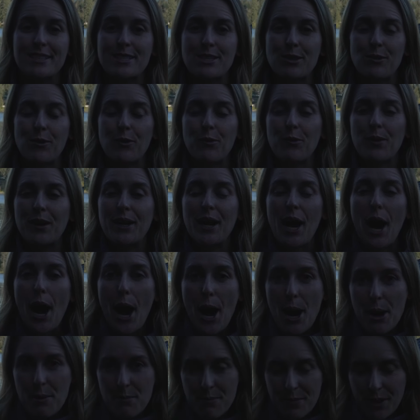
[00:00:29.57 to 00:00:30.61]
So we went
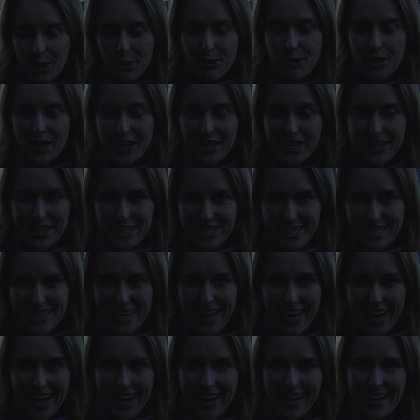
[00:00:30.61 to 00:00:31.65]
up Mount Rainier
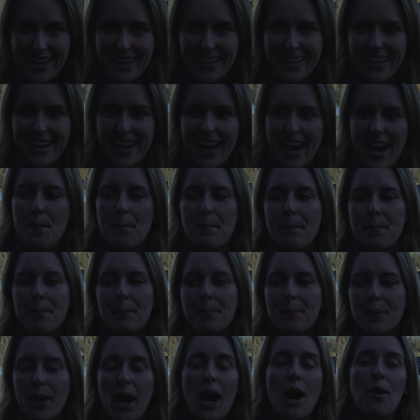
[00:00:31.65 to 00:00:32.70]
today.
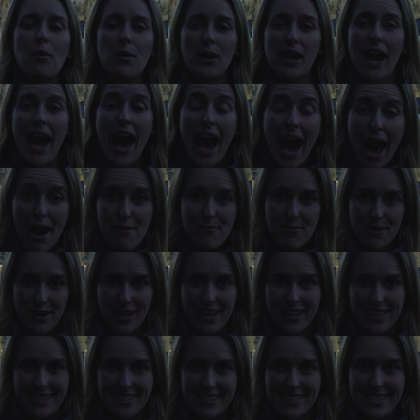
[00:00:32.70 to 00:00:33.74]
But what
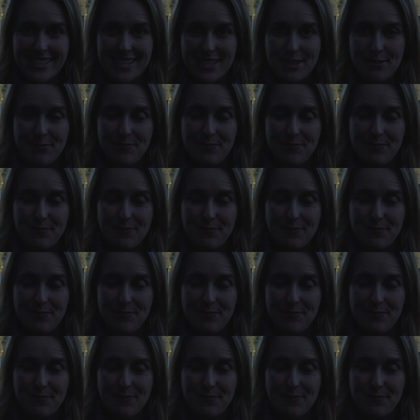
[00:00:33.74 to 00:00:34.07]
happened